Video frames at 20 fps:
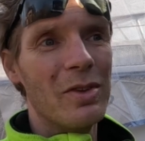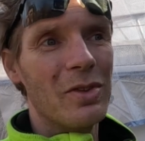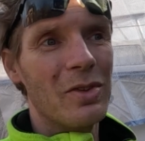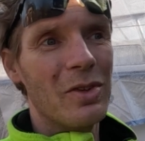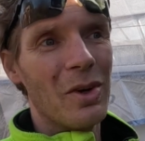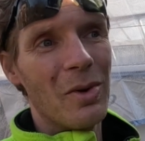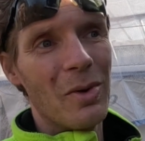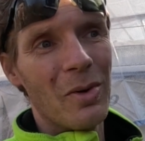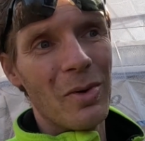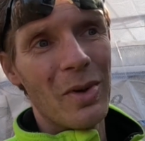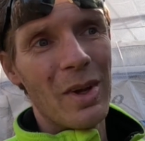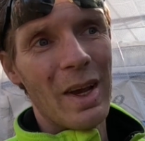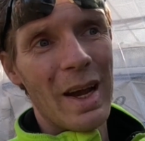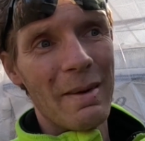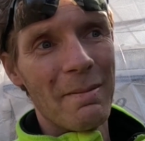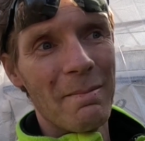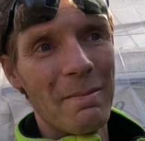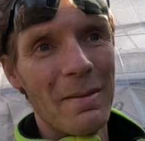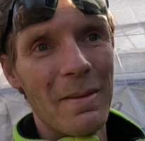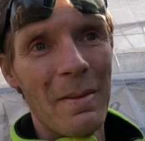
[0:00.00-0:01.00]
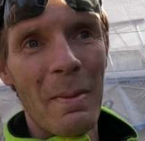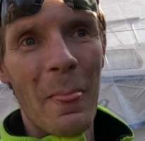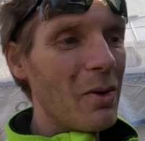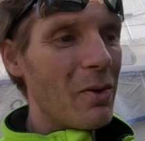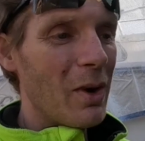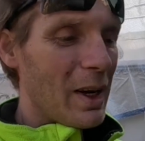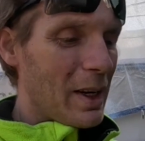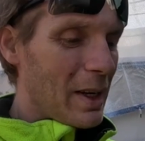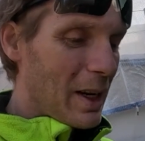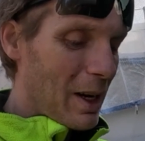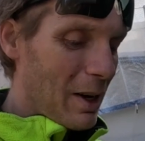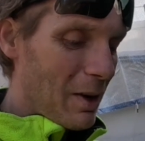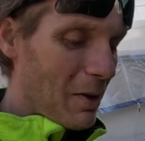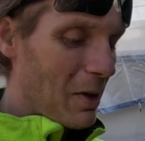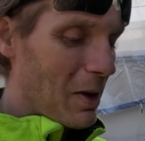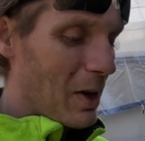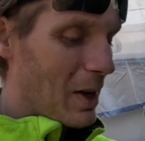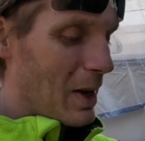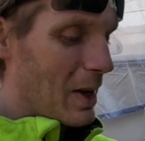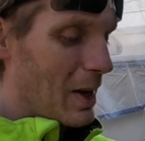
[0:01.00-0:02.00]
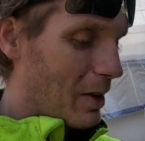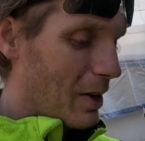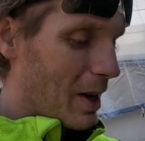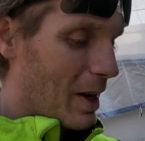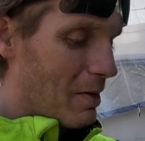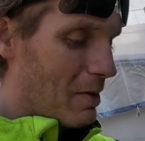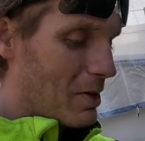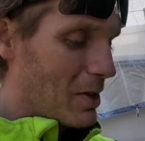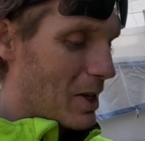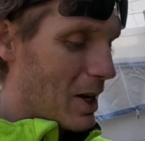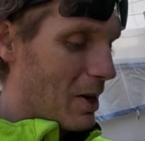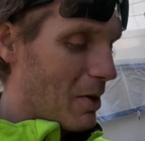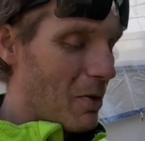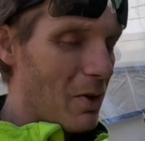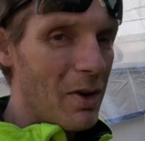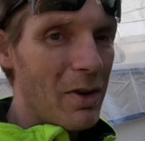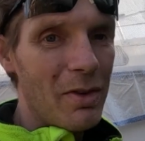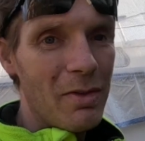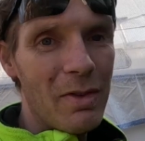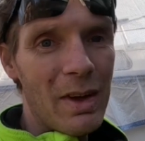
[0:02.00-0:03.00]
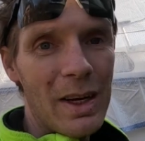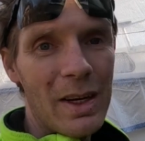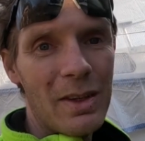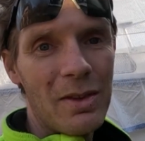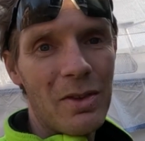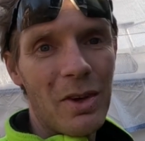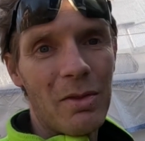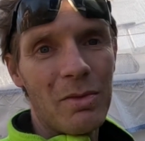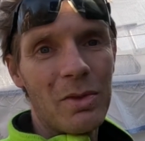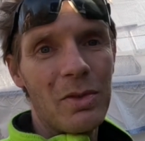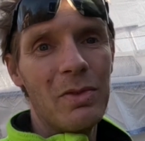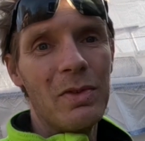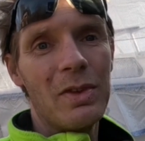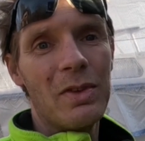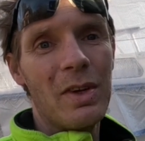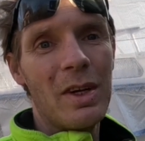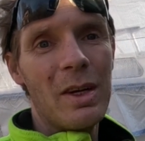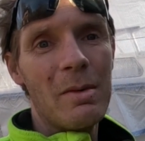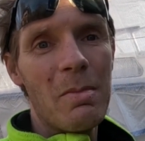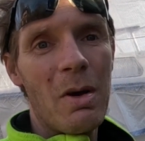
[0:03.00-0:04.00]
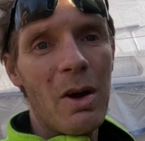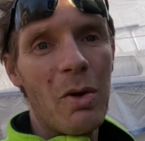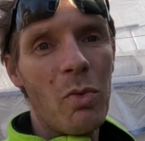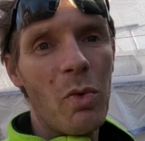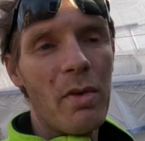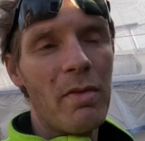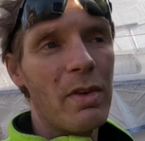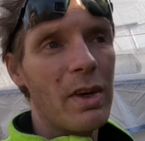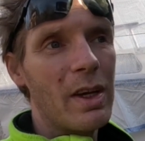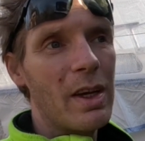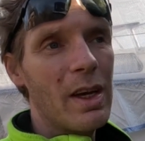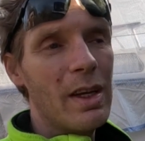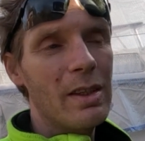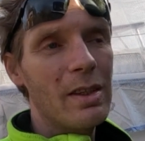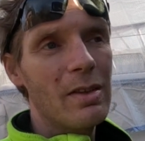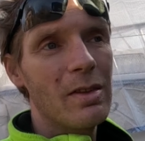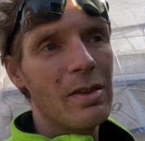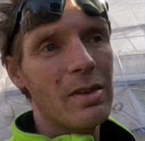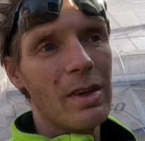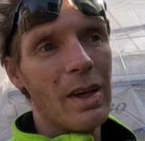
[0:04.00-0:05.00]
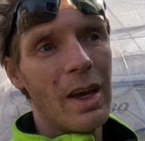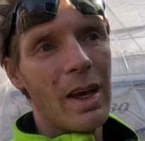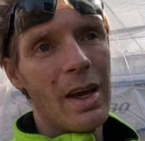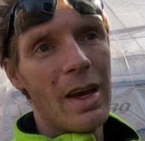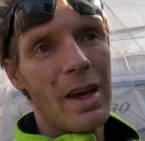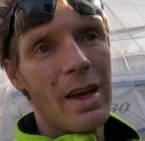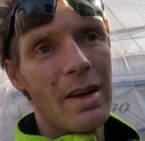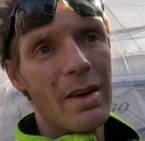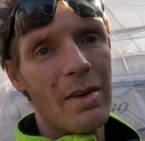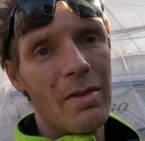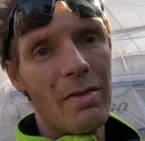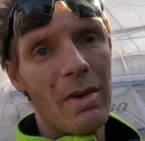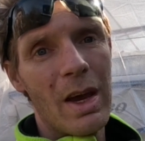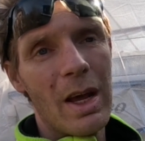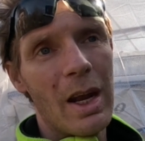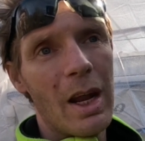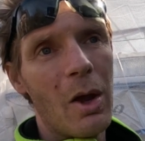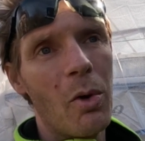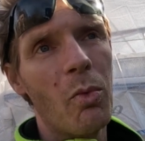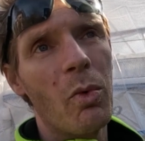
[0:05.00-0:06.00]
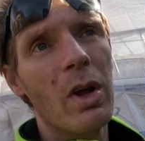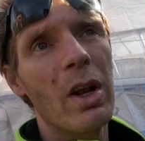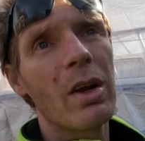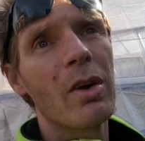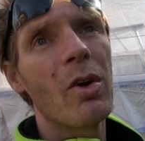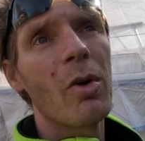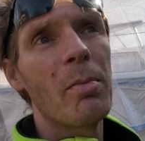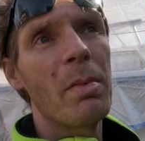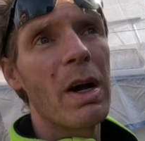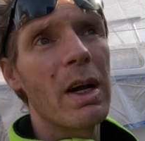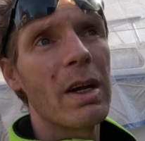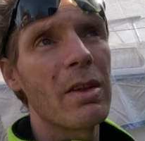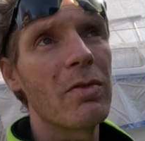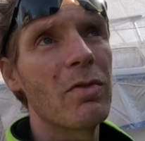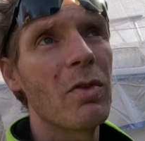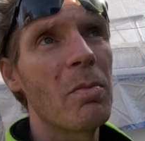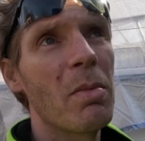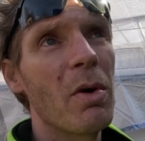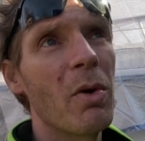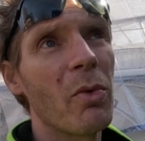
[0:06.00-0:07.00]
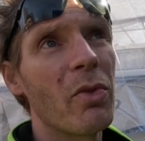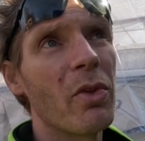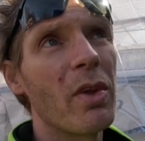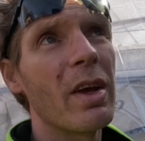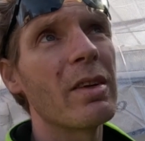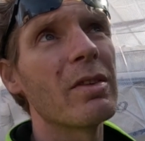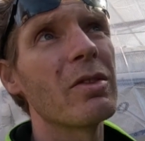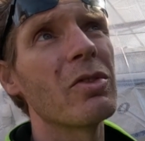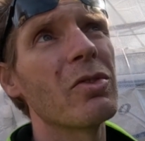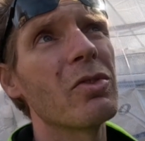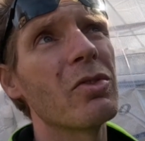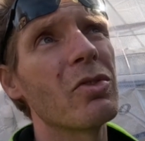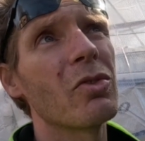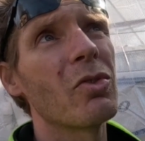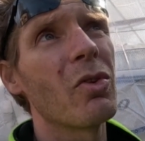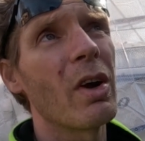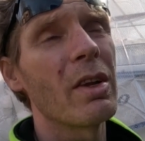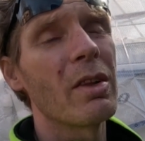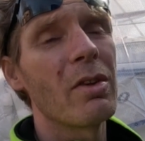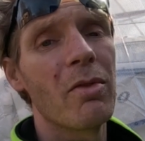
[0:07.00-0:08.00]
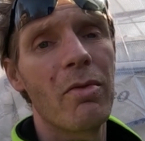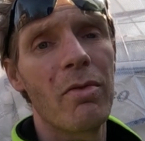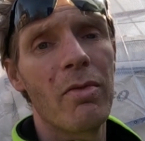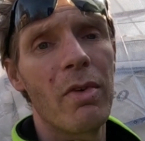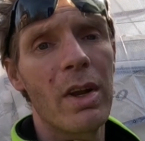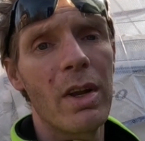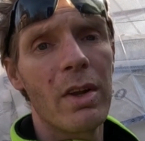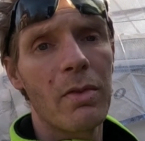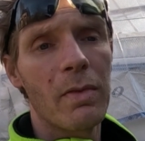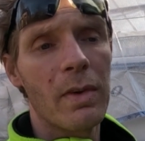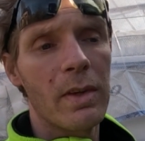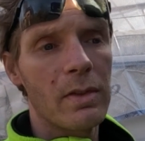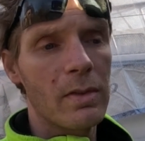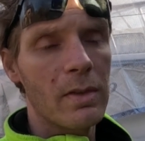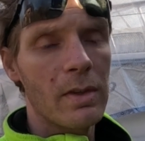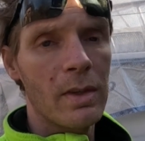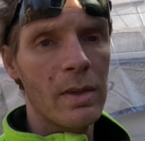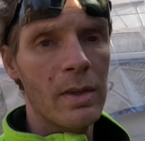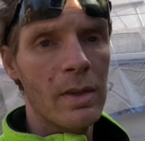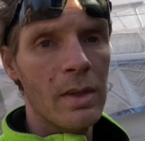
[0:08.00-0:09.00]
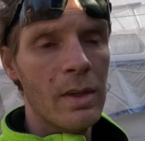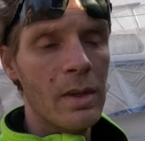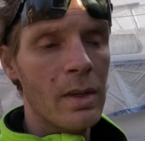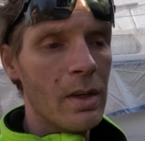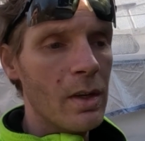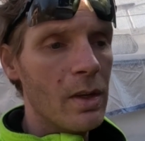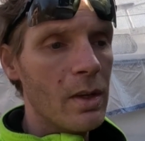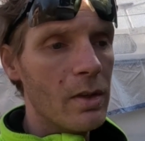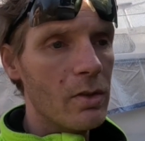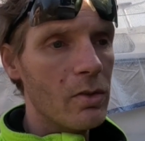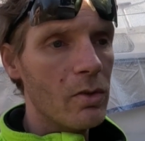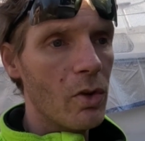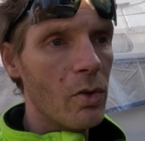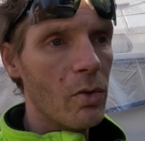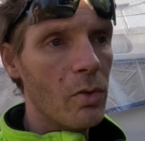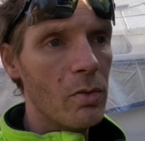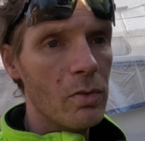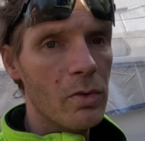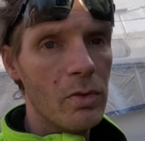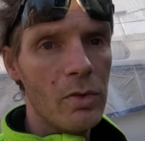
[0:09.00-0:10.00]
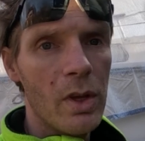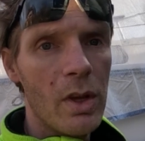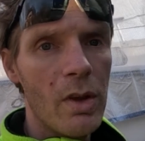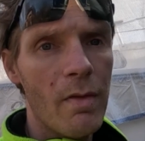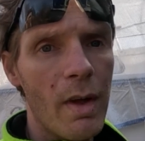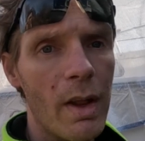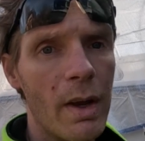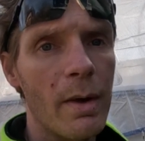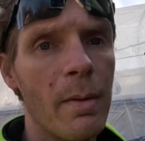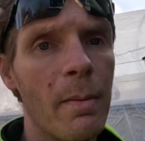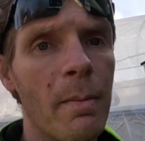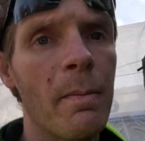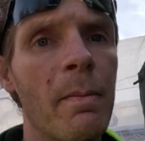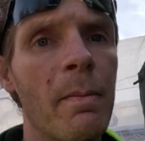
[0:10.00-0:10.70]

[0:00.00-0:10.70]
So yeah, right now I'm gonna have a shower, then it's off to the cinema with the kids, and then I will go back to the boat and try to finish this. So see you then.